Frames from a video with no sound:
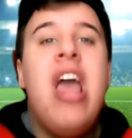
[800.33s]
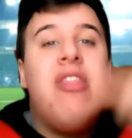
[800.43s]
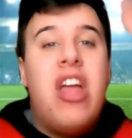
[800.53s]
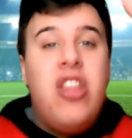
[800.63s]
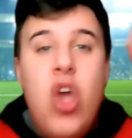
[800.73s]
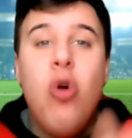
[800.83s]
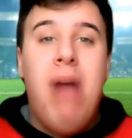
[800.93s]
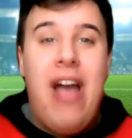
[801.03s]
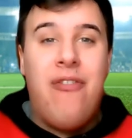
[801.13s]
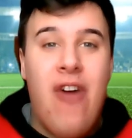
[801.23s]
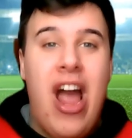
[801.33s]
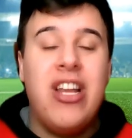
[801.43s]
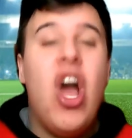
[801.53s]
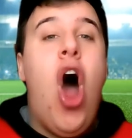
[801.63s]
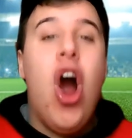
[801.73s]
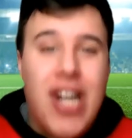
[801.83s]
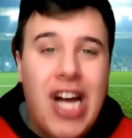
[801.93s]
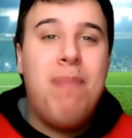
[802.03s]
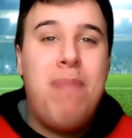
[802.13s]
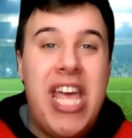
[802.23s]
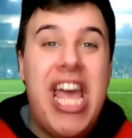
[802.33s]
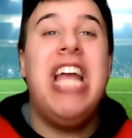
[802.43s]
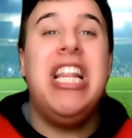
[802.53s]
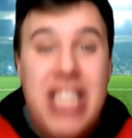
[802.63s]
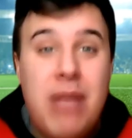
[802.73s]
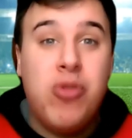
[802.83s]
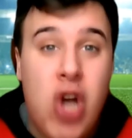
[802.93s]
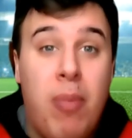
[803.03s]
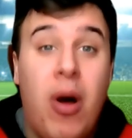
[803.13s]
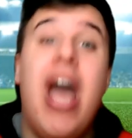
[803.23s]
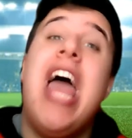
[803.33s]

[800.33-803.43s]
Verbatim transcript: then you, my friend, are going to be in deep trouble.